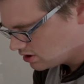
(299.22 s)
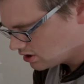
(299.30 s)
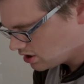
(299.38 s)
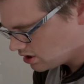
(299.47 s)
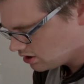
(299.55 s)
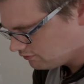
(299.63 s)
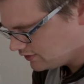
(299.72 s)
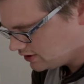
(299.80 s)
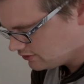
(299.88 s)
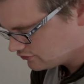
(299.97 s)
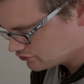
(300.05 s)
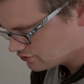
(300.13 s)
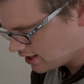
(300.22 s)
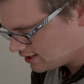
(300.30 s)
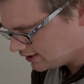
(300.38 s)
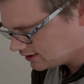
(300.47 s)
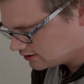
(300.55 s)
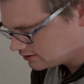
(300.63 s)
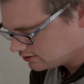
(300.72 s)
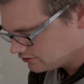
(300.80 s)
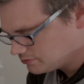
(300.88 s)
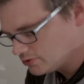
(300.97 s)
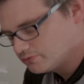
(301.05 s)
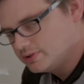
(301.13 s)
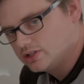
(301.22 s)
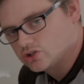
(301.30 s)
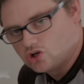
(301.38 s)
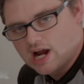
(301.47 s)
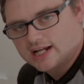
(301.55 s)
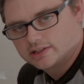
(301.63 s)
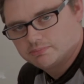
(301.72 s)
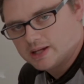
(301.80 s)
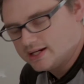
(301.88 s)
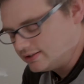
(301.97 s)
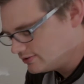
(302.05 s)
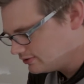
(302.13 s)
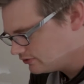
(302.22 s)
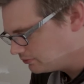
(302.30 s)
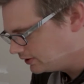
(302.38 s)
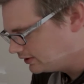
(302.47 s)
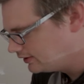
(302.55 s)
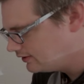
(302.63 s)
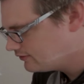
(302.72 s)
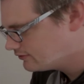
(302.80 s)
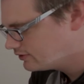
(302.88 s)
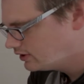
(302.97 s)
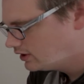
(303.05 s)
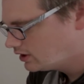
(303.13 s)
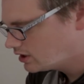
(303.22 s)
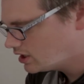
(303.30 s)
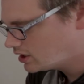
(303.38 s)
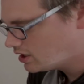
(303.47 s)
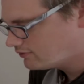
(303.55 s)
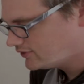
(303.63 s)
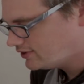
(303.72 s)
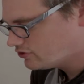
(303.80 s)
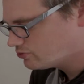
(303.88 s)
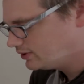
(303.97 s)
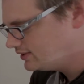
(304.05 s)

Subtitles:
carved in, like it's supposed to be cracked paint is what it is. Kind of carved it in, it's really